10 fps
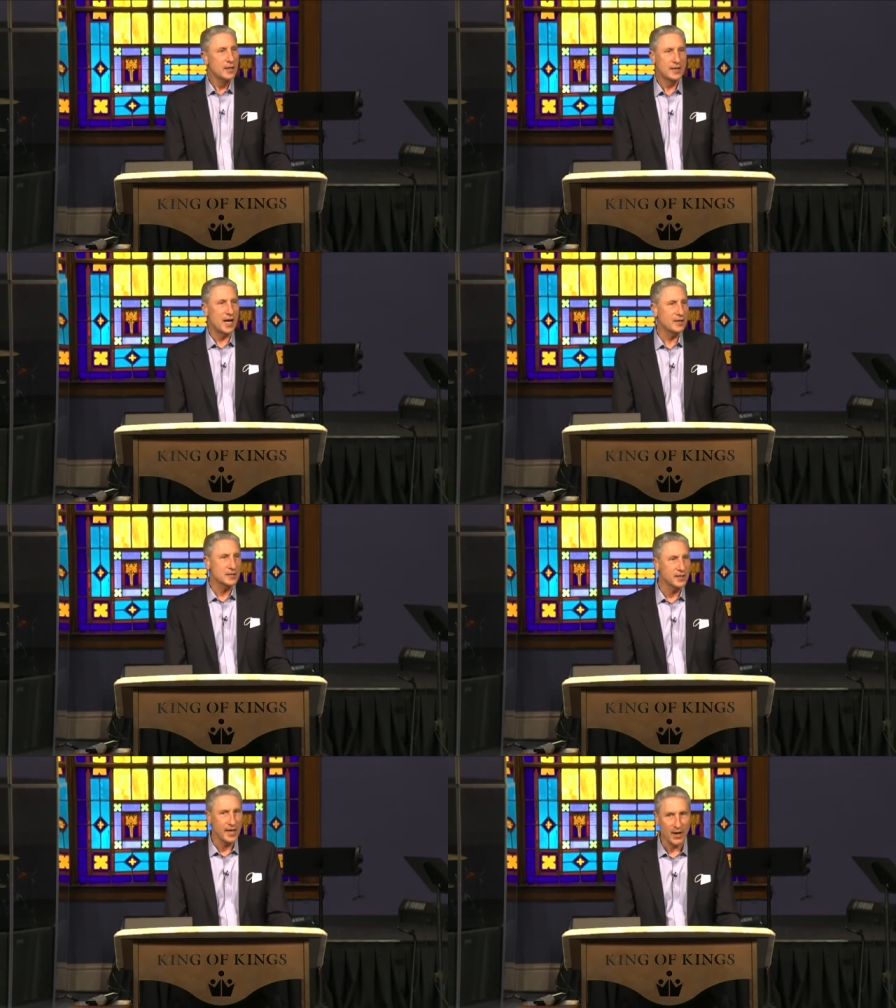God
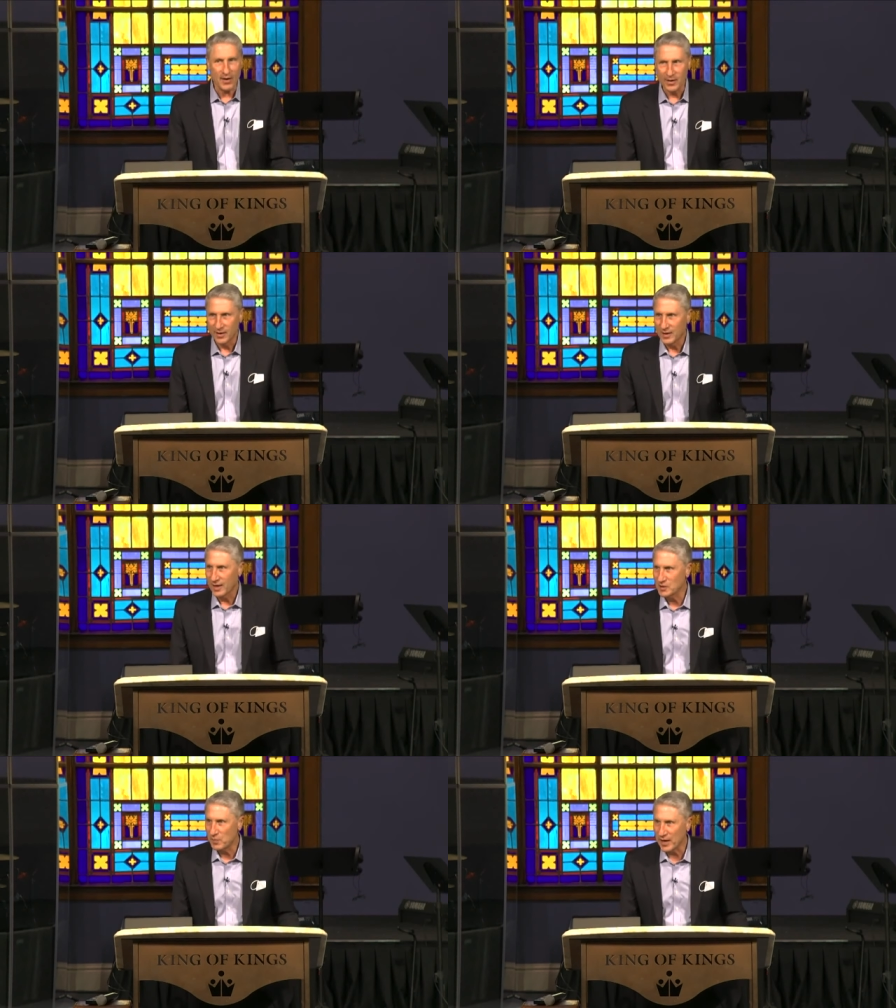doesn't care.
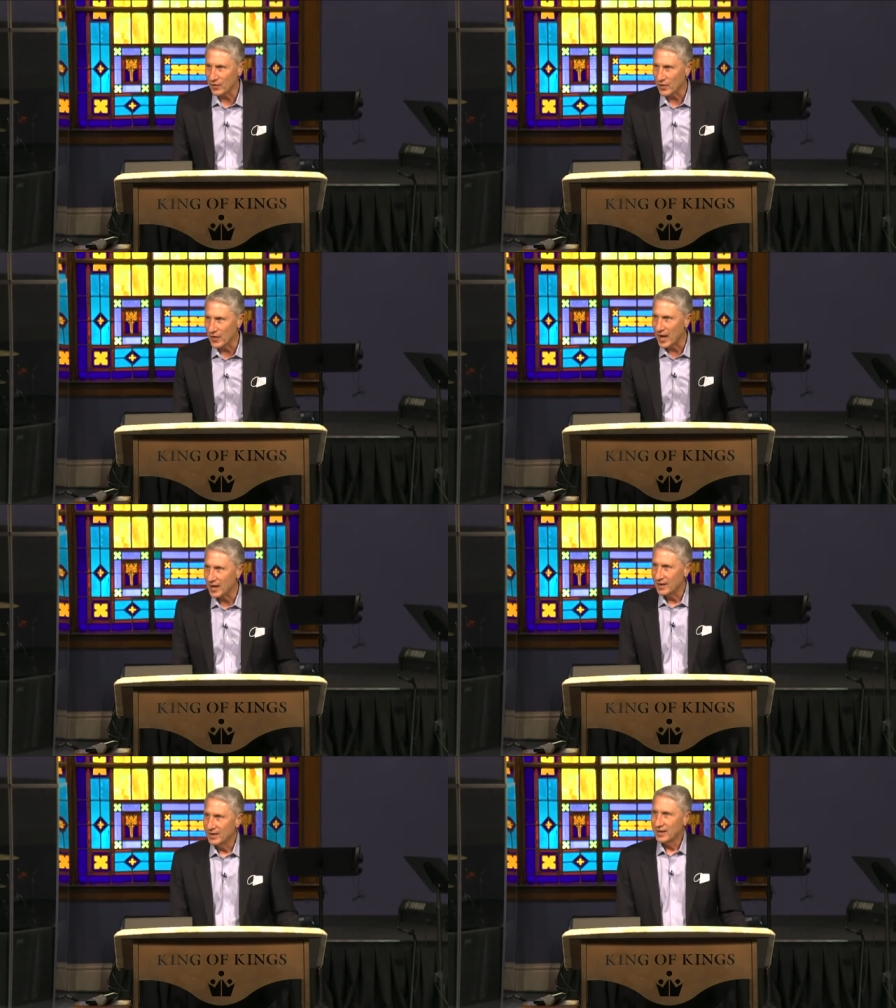He's bigger than that.
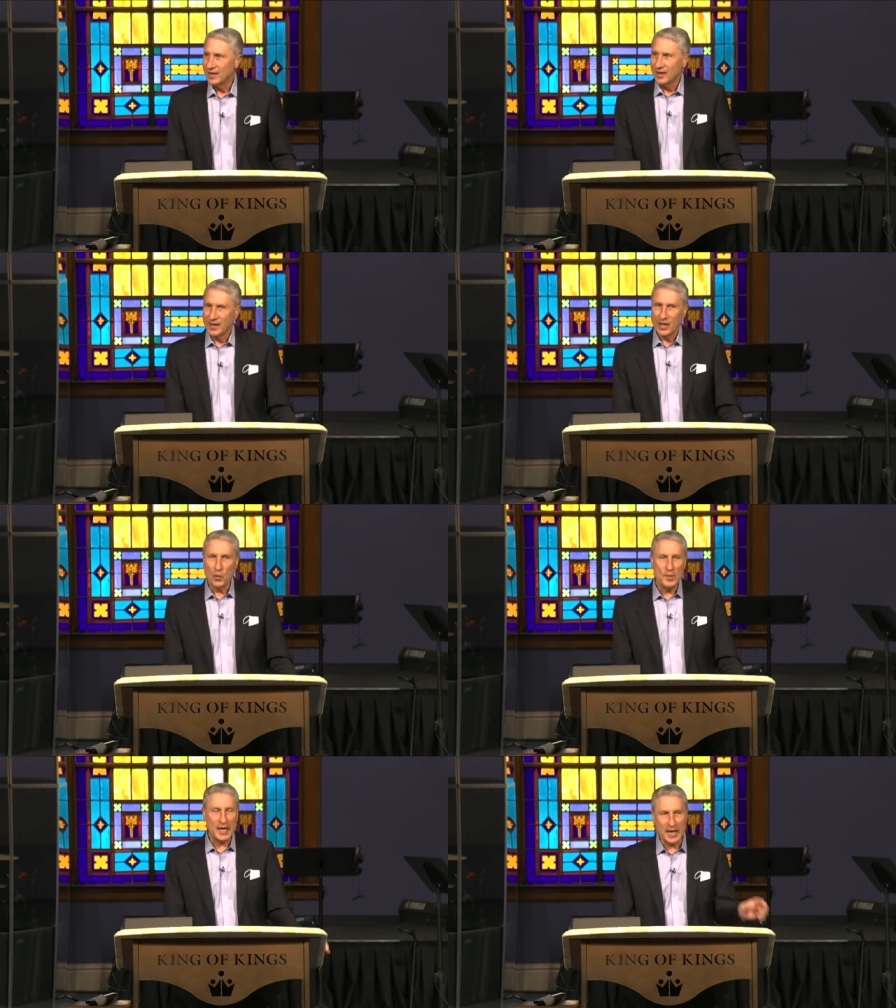Amen. He'll
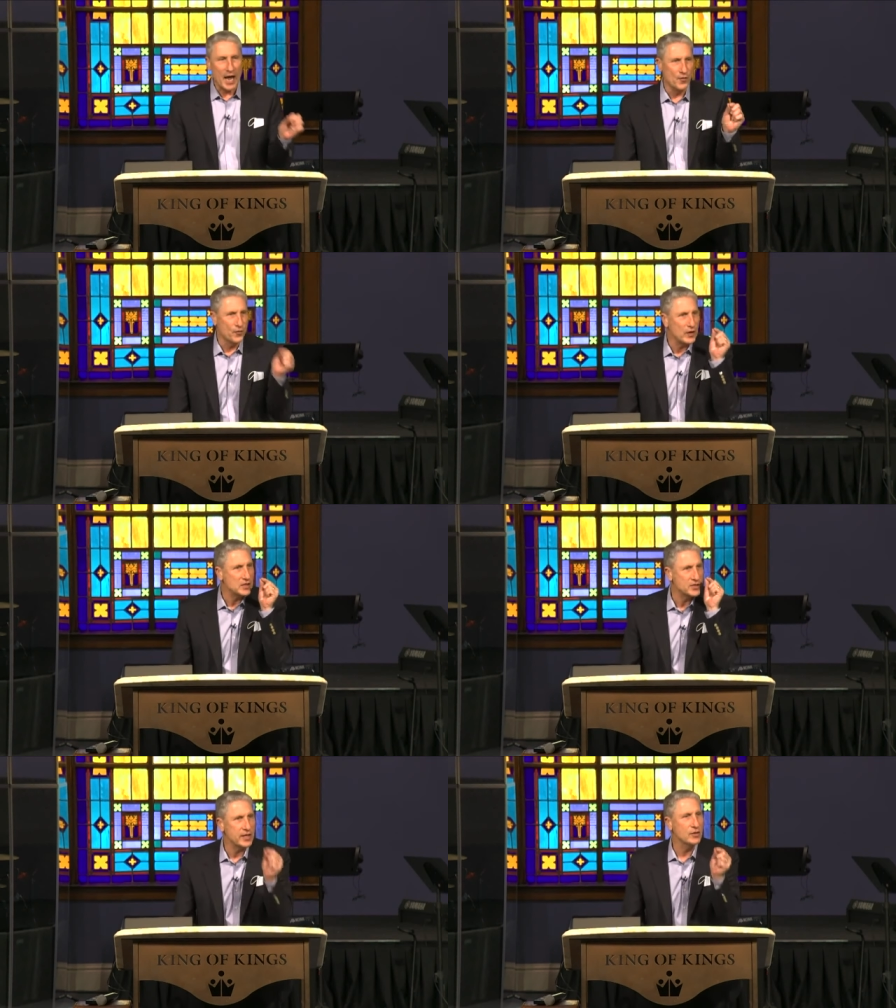be in every
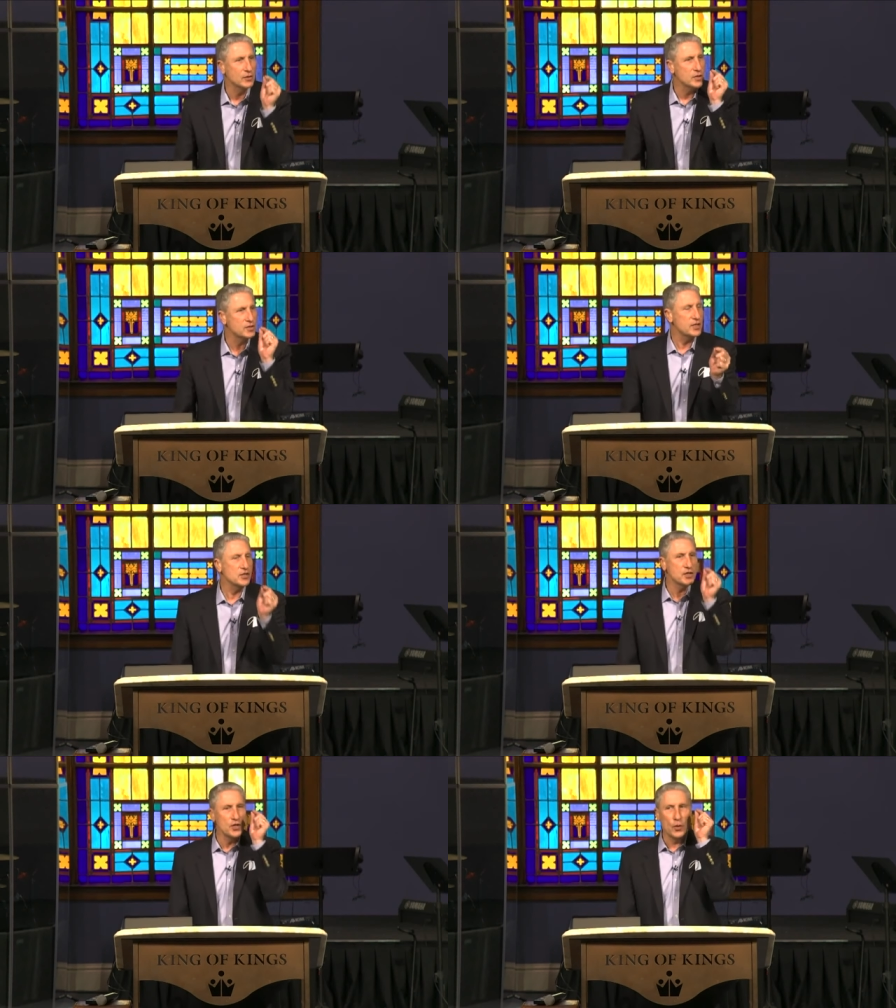single
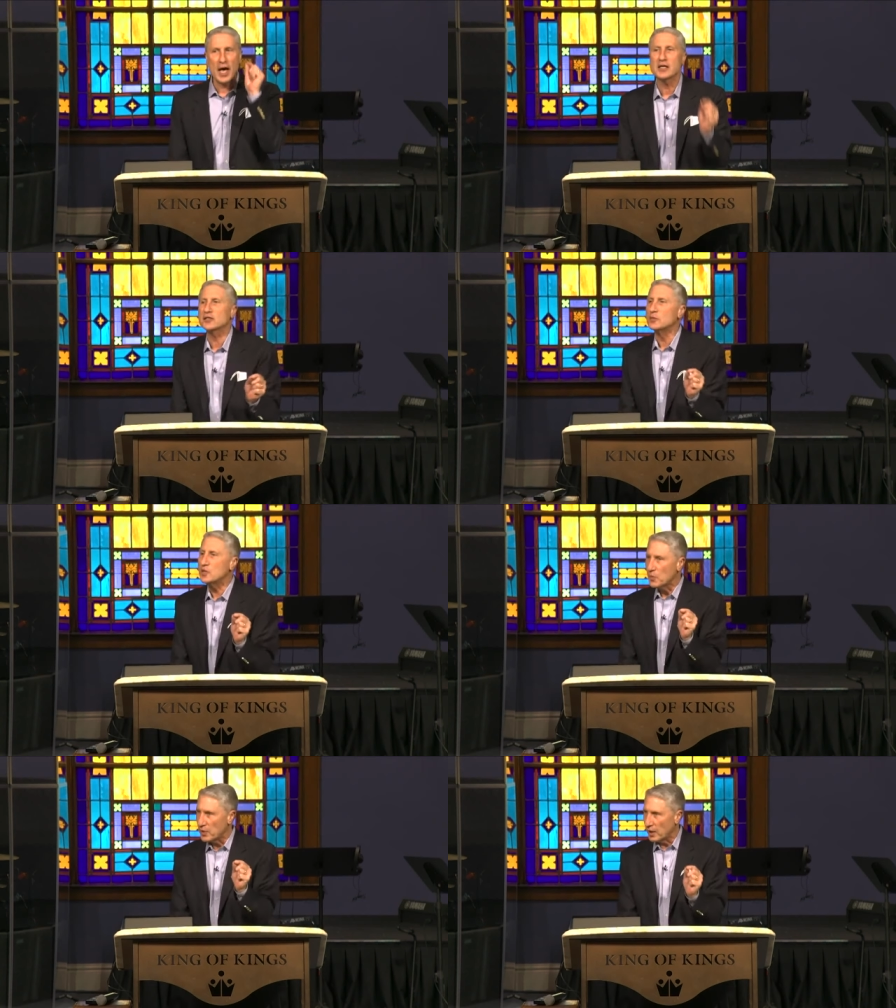decision you ask him
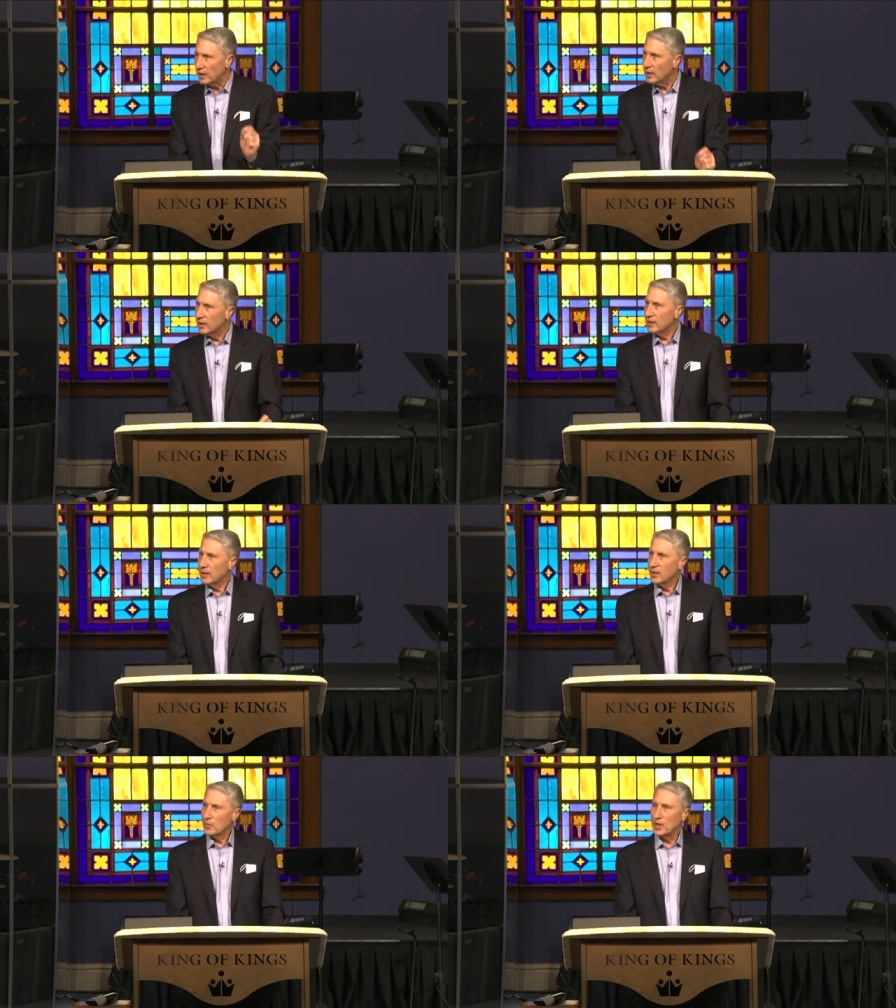to be, Amen.
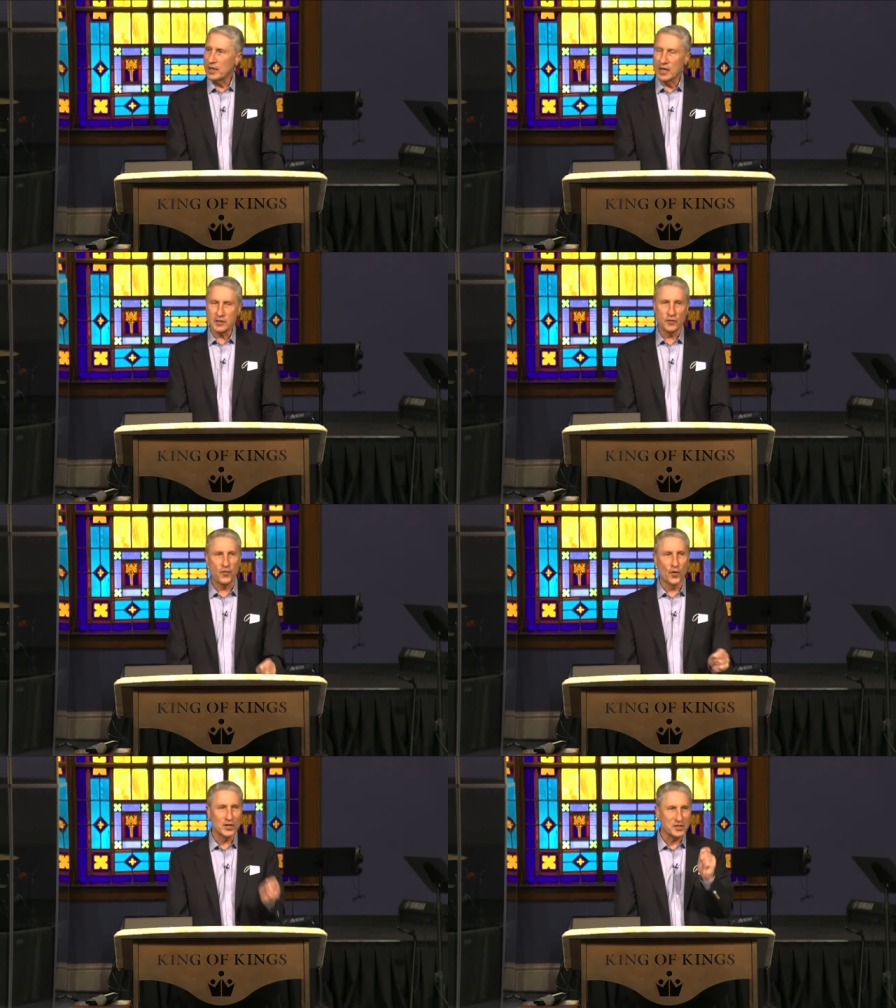but he doesn't
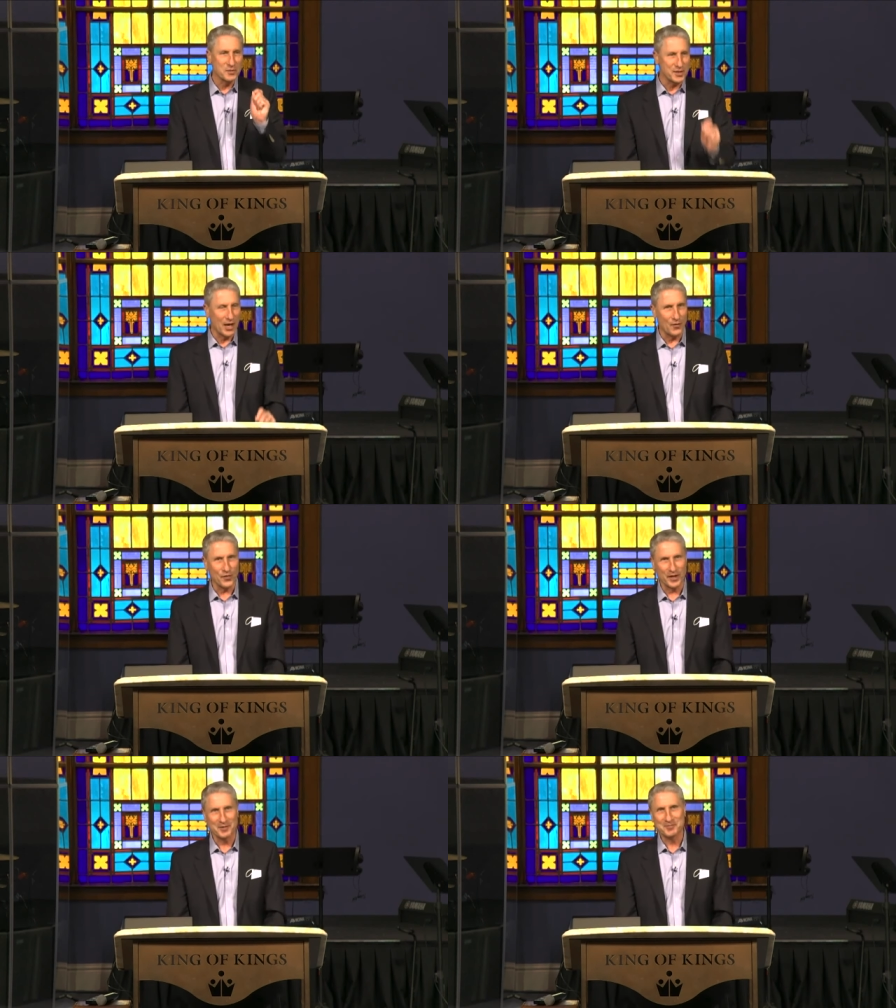force himself in.